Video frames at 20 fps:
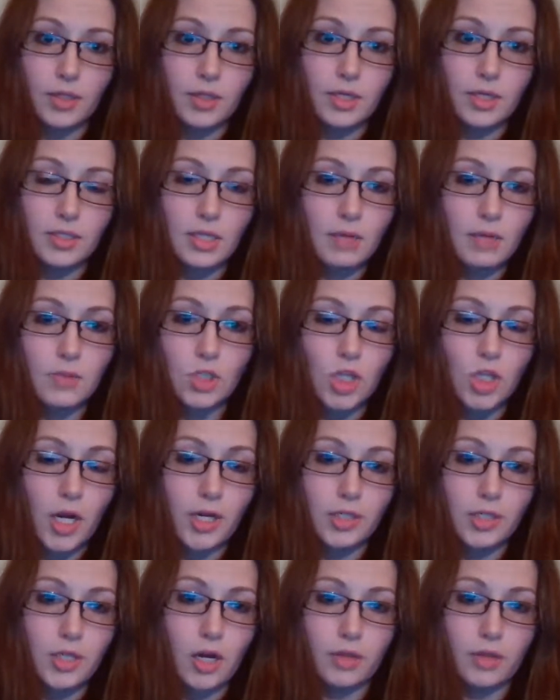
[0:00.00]
because he was trying
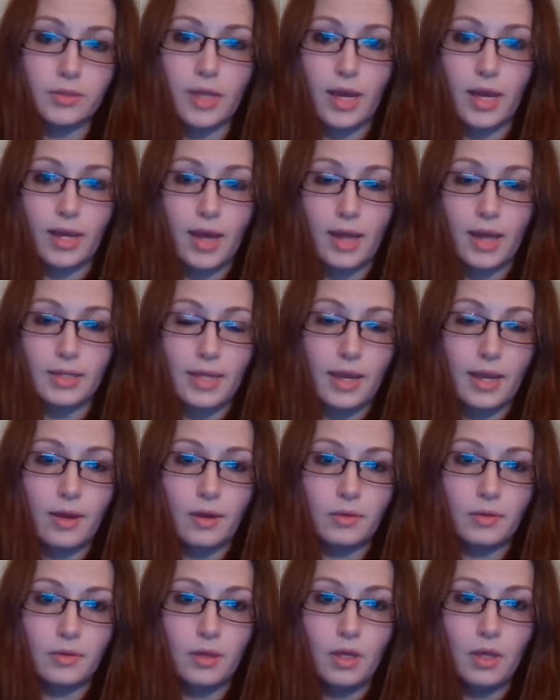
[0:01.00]
to talk that guy
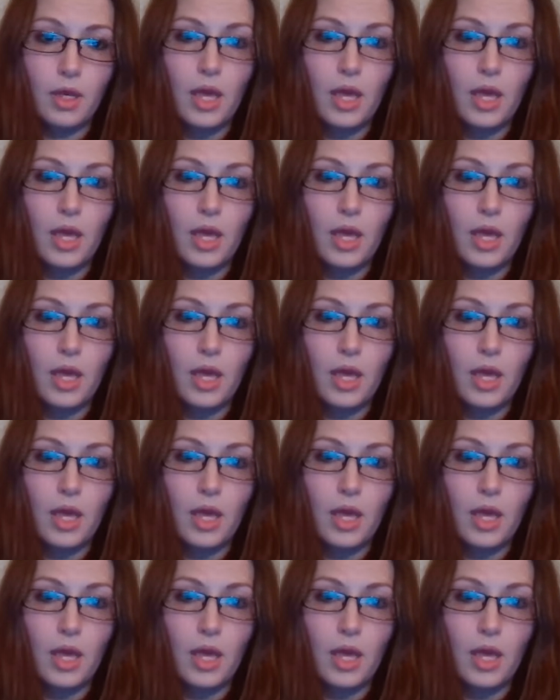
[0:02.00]
down,